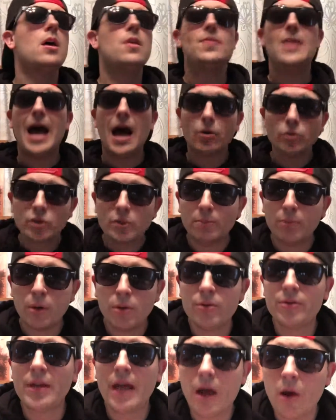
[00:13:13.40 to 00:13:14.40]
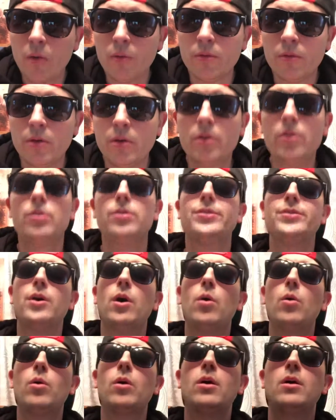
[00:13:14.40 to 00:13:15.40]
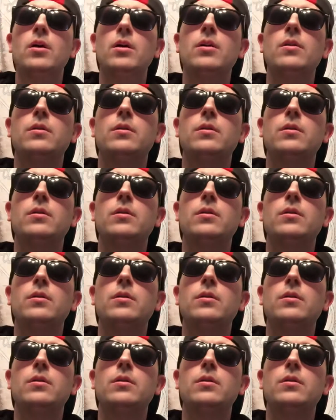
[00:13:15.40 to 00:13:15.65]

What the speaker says: The house burnt down, so